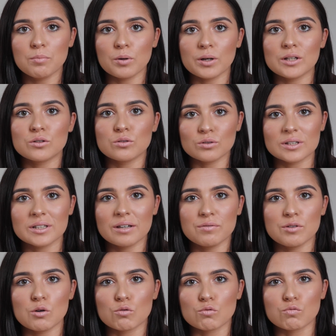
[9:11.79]
but it does give
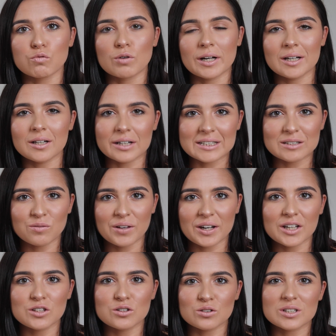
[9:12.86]
you a really nice
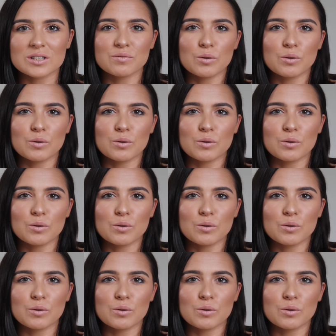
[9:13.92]
finish just